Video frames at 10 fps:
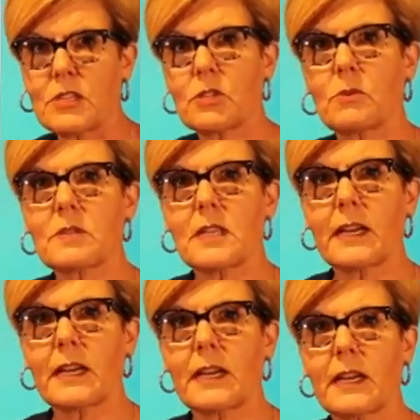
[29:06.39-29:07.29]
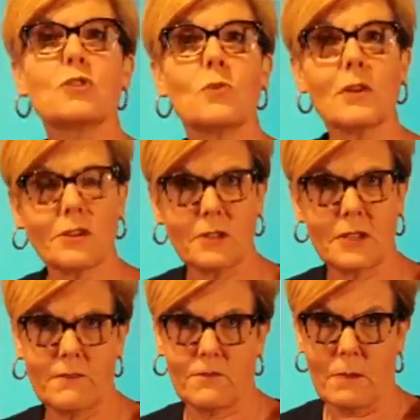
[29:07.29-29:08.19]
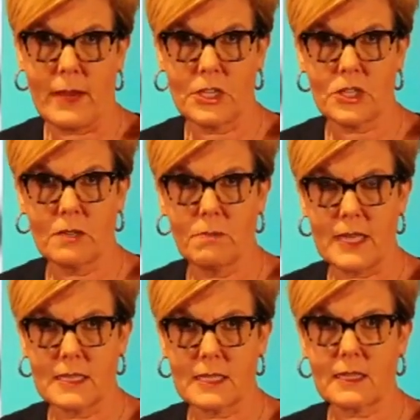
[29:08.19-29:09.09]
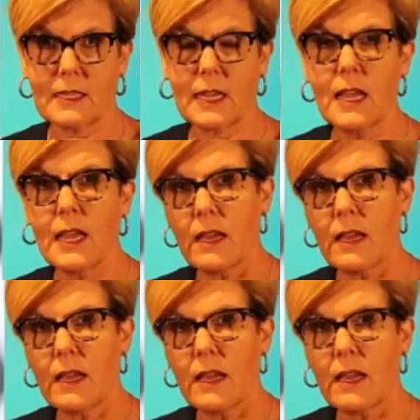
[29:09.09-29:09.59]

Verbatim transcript: So it was like historical information, basically,